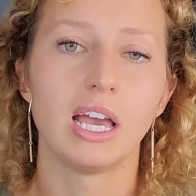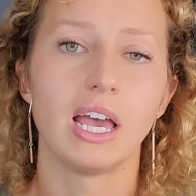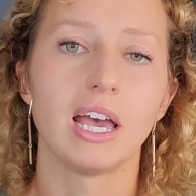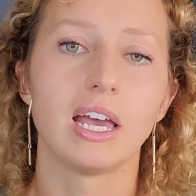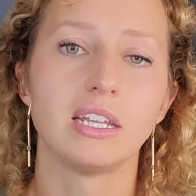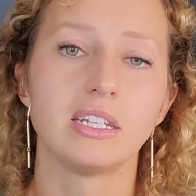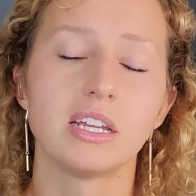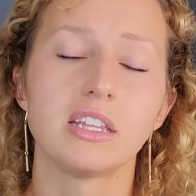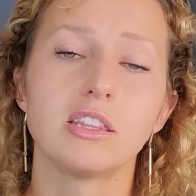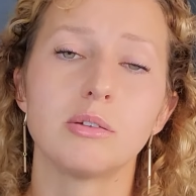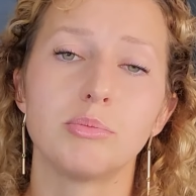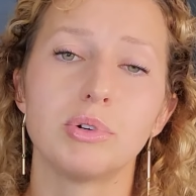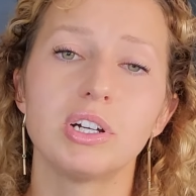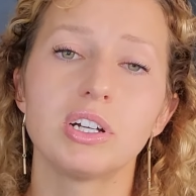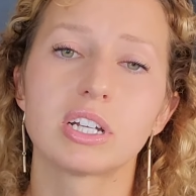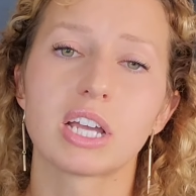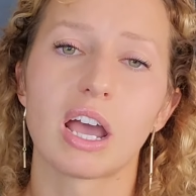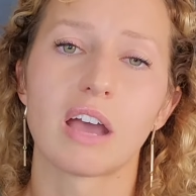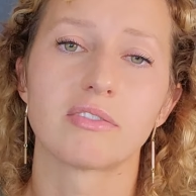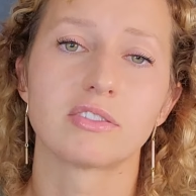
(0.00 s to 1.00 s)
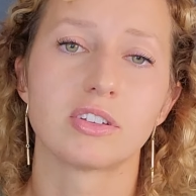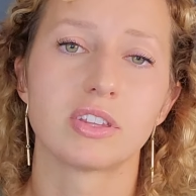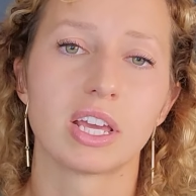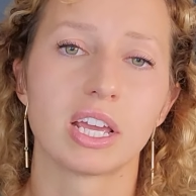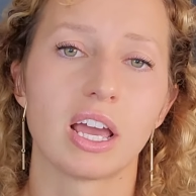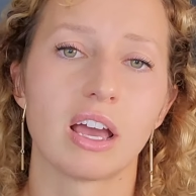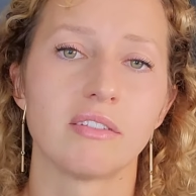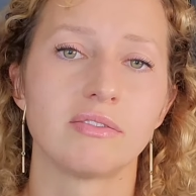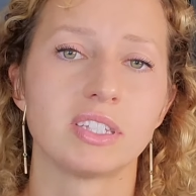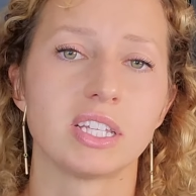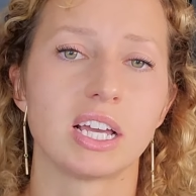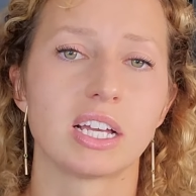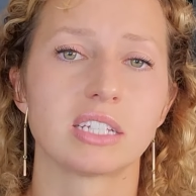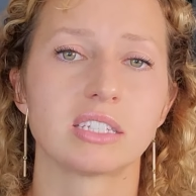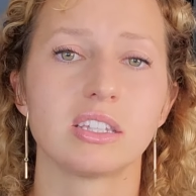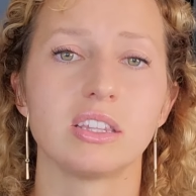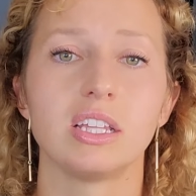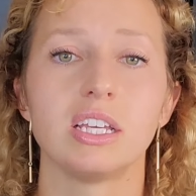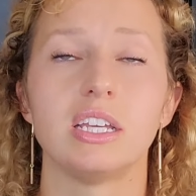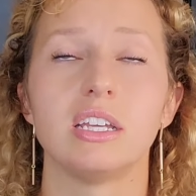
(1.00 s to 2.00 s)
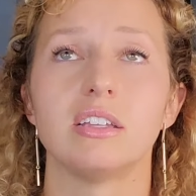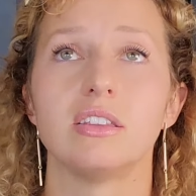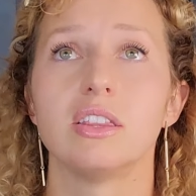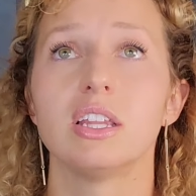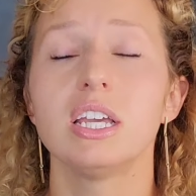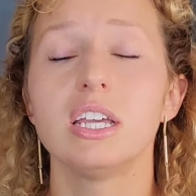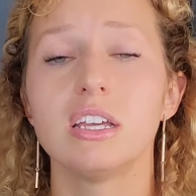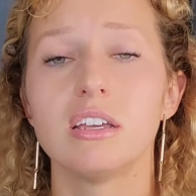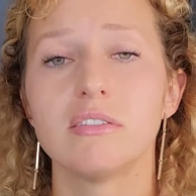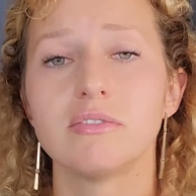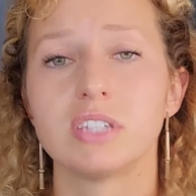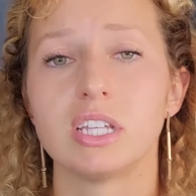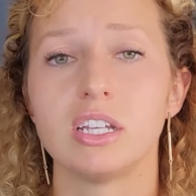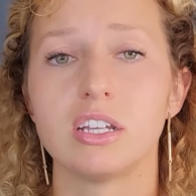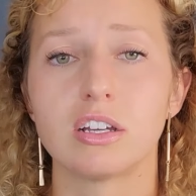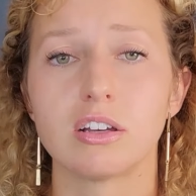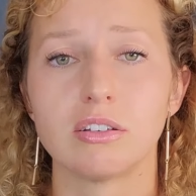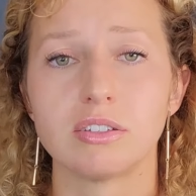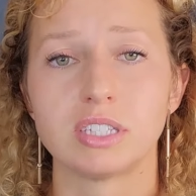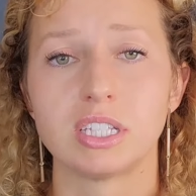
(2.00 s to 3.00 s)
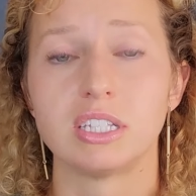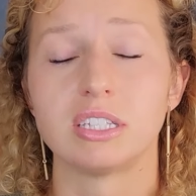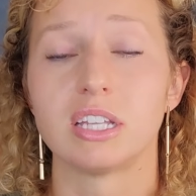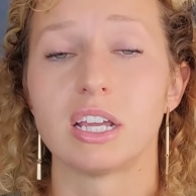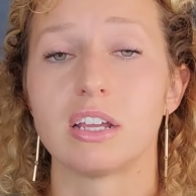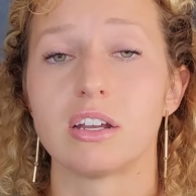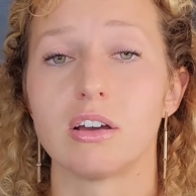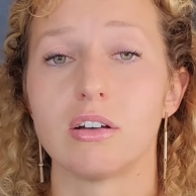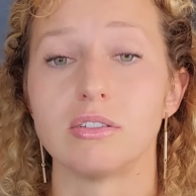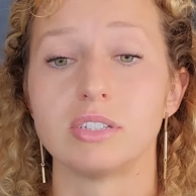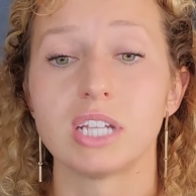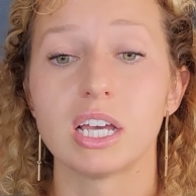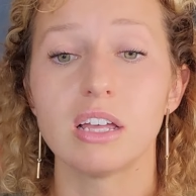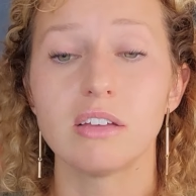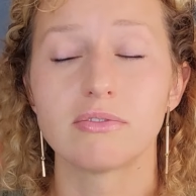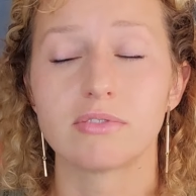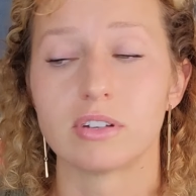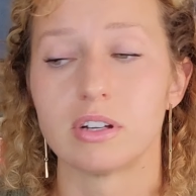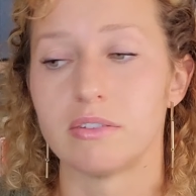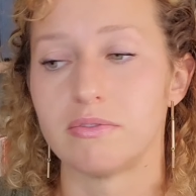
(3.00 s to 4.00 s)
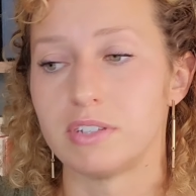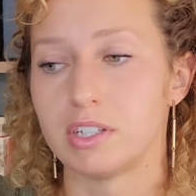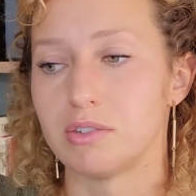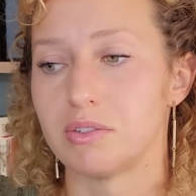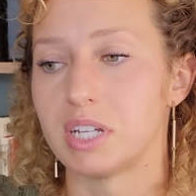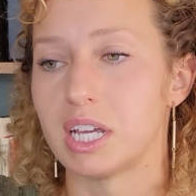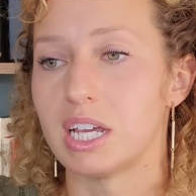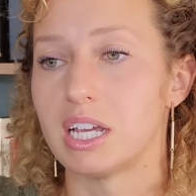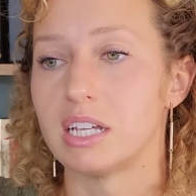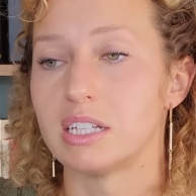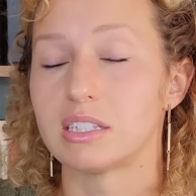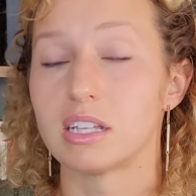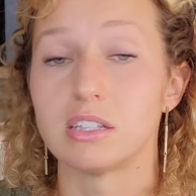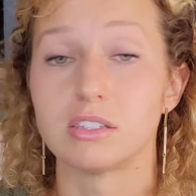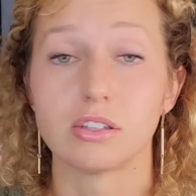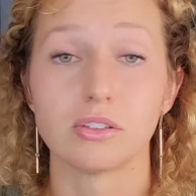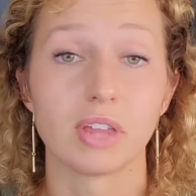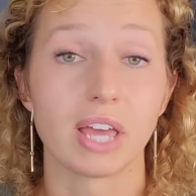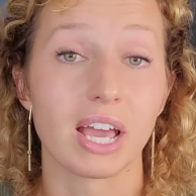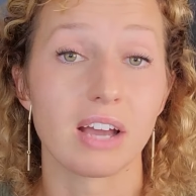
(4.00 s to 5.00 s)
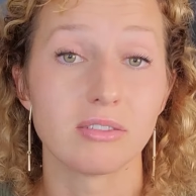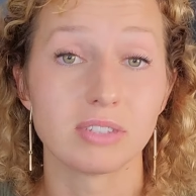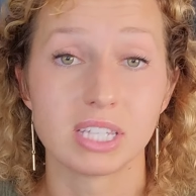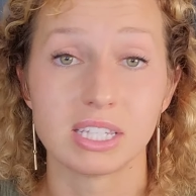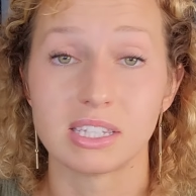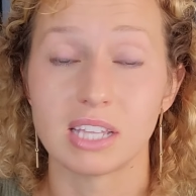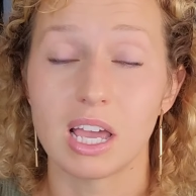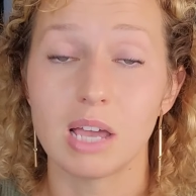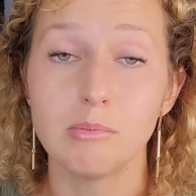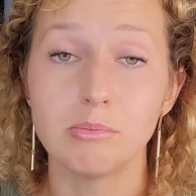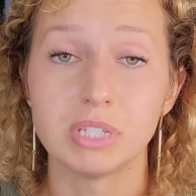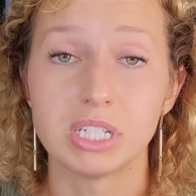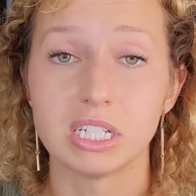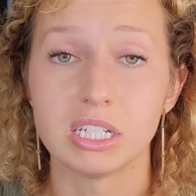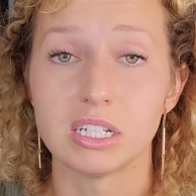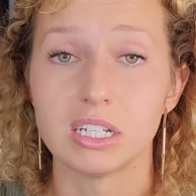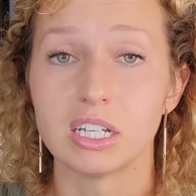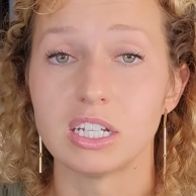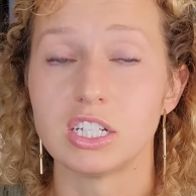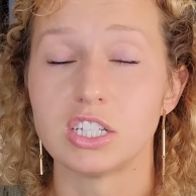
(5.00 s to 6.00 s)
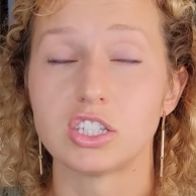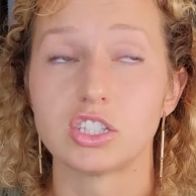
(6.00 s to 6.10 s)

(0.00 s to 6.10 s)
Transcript: And in the book, after they have sex, Lee leaves and he goes to stay at a hotel for a few days. And so the house is empty and it's